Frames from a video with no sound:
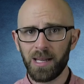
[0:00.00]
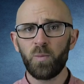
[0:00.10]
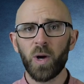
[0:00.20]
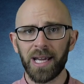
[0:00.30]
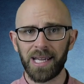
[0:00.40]

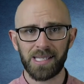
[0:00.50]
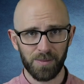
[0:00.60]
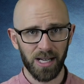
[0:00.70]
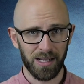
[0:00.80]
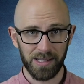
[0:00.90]
Nimue
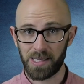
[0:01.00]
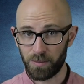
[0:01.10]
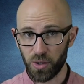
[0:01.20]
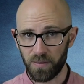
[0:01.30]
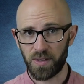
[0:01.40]
gets Merlin
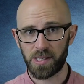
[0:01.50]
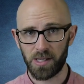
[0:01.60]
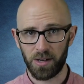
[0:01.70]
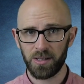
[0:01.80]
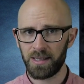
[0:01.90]
to move the
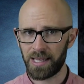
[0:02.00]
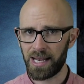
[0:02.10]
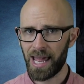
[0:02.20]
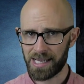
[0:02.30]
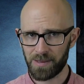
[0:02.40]
stone and
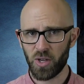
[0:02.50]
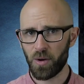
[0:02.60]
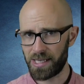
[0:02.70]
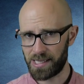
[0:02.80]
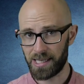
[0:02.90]
then has him
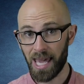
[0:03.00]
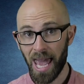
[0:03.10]
go into the